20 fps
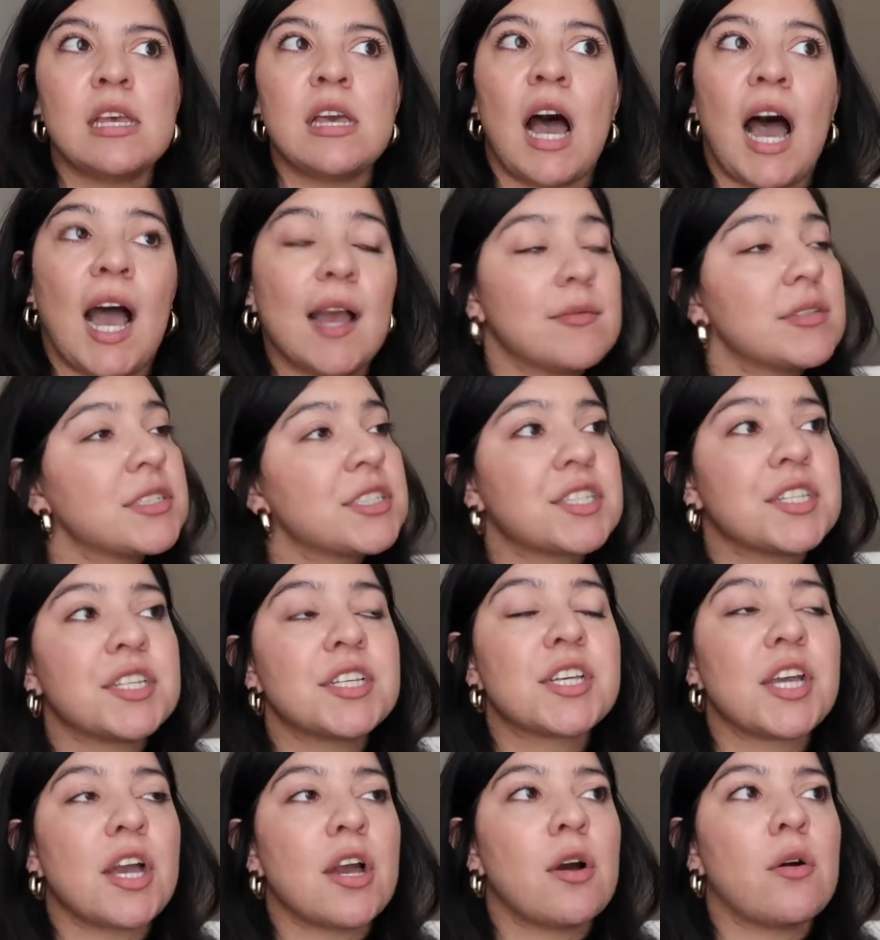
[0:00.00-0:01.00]
I'm just
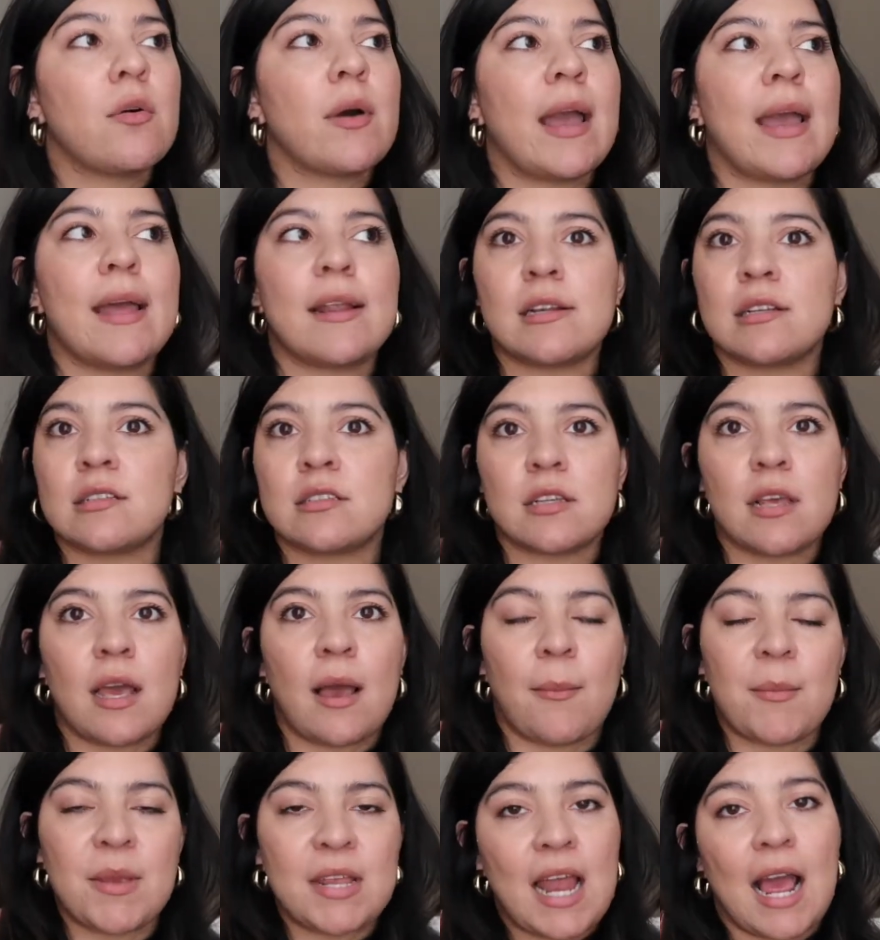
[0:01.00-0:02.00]
gonna go and,
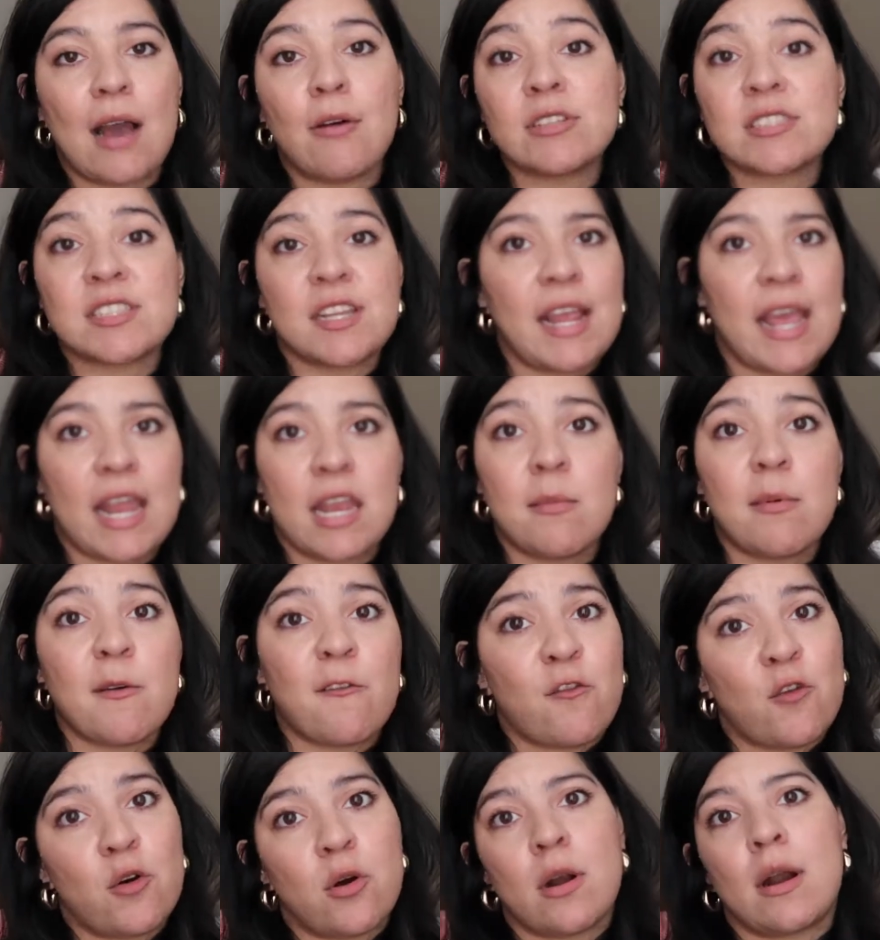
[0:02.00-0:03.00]
I mean, I was a nanny
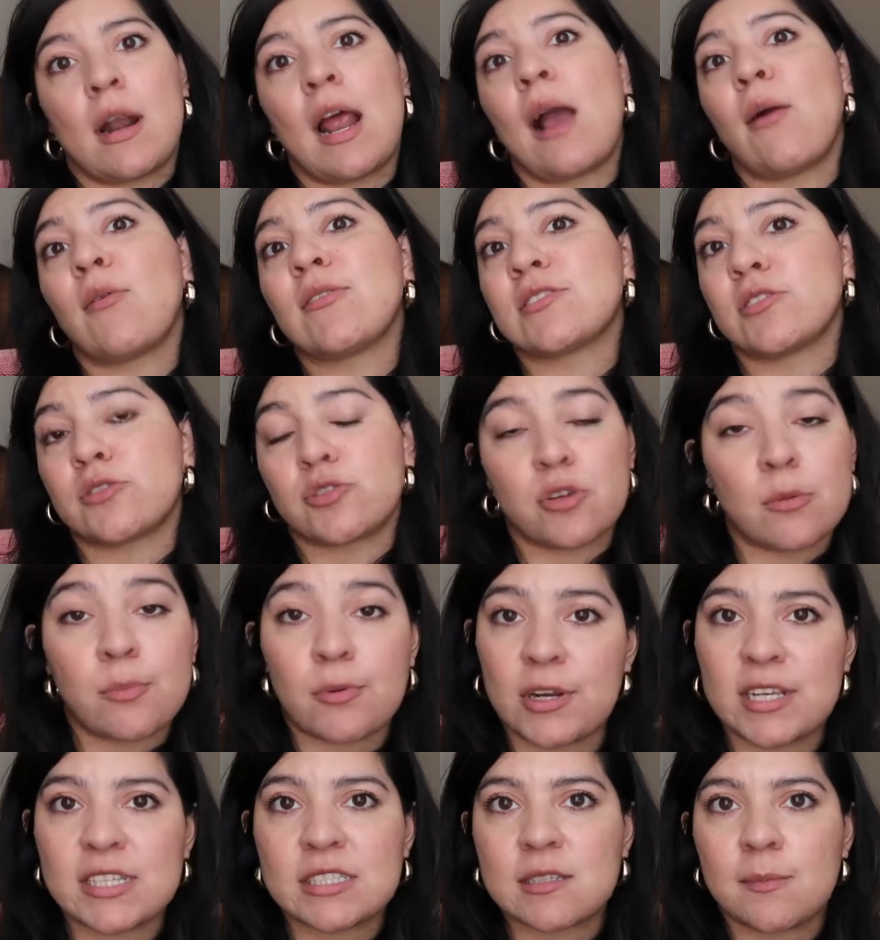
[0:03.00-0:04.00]
before, I was also a
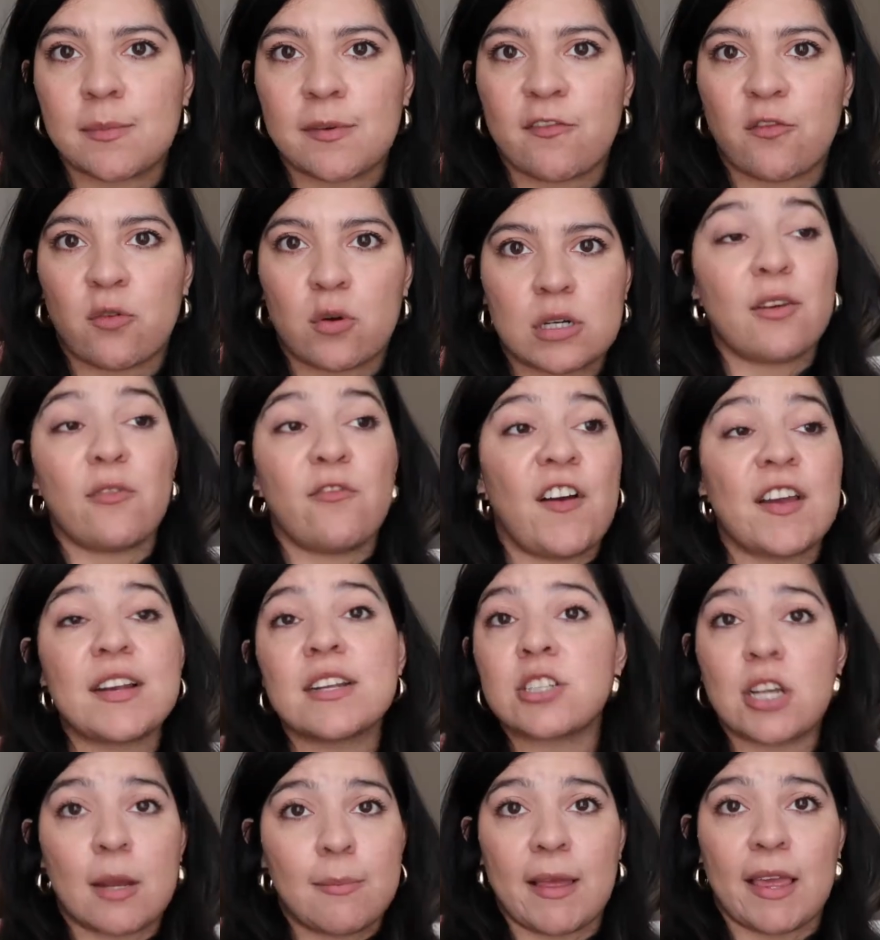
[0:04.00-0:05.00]
barista before, find
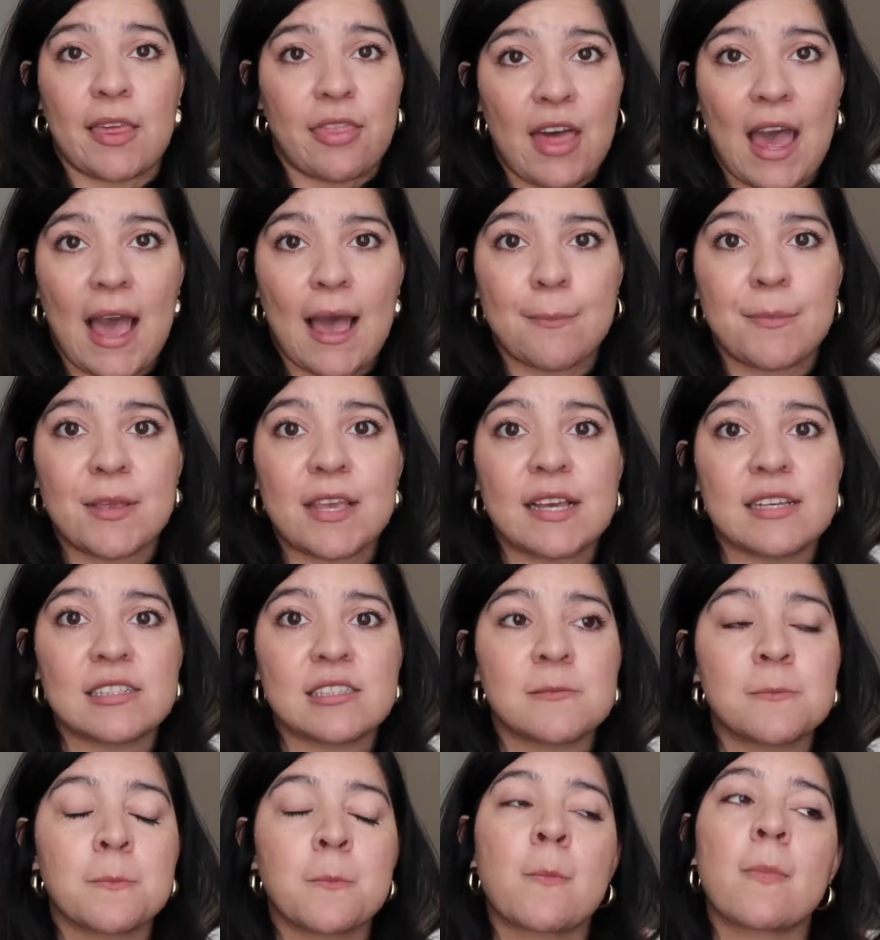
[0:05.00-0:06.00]
a job like that,
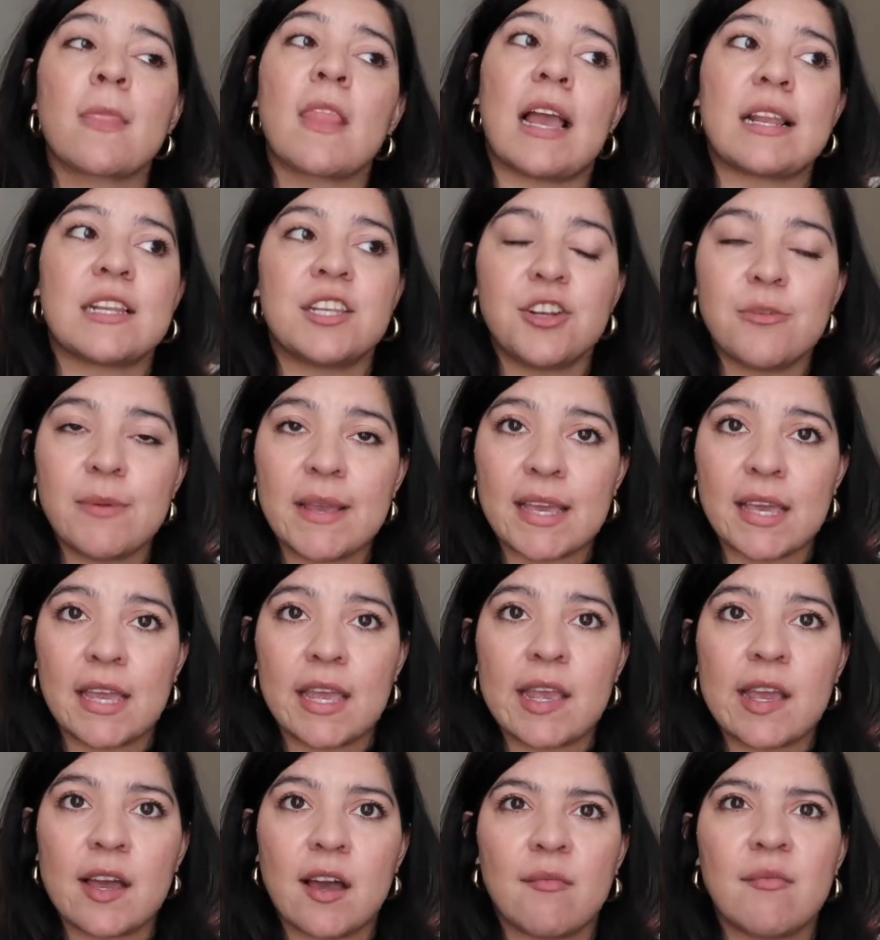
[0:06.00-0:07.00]
because I need to make
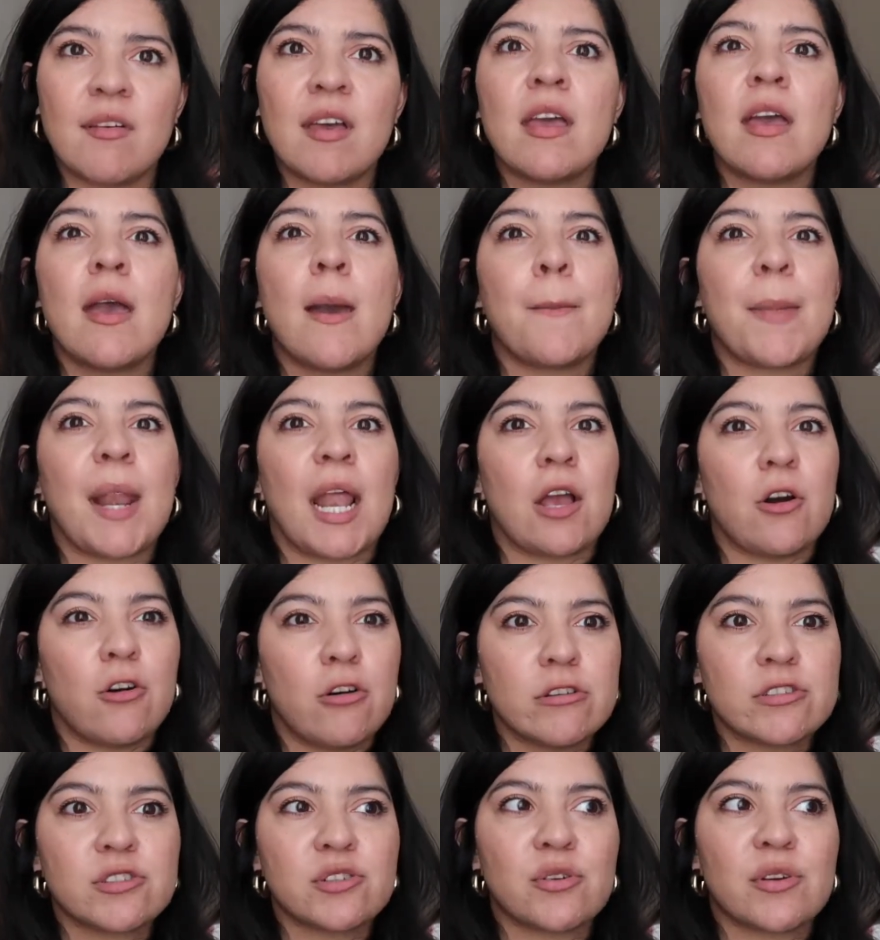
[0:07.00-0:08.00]
income, but I
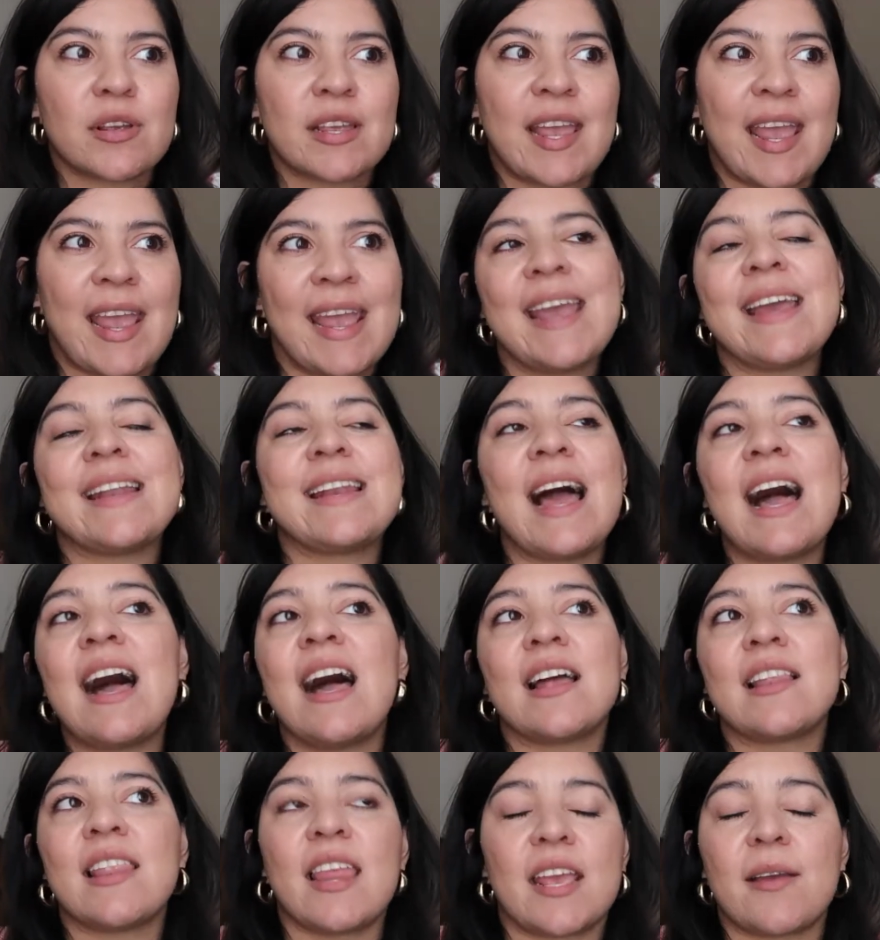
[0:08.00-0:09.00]
also
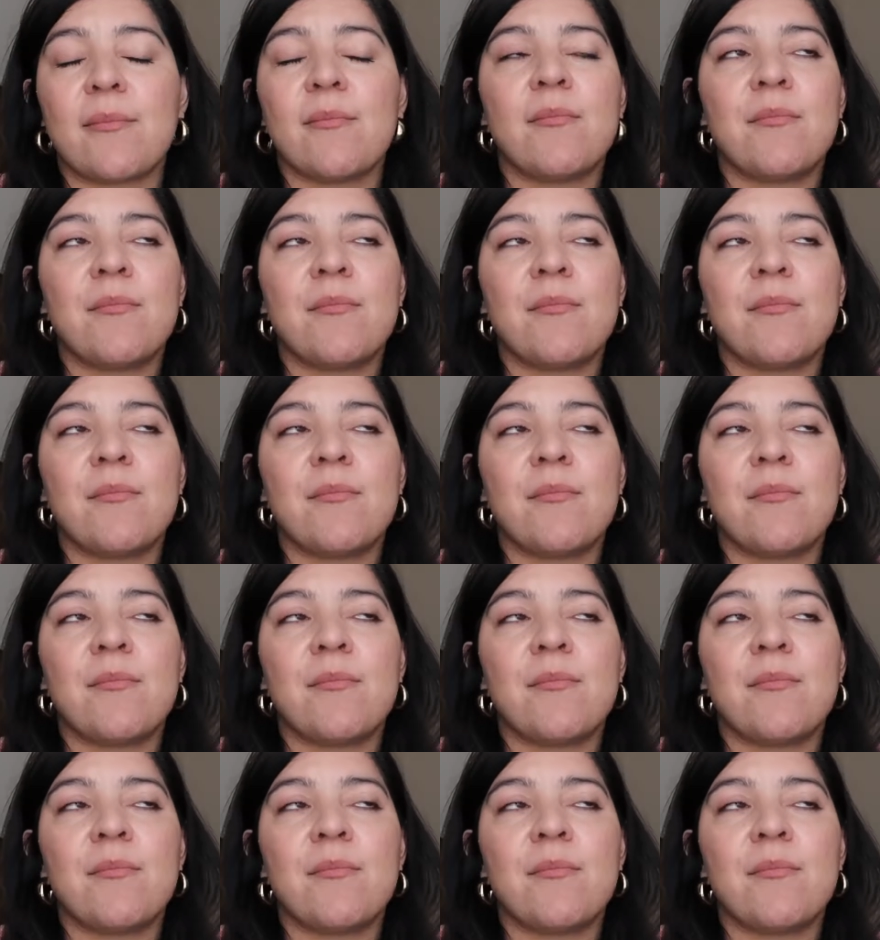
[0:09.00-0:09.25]
cannot, like,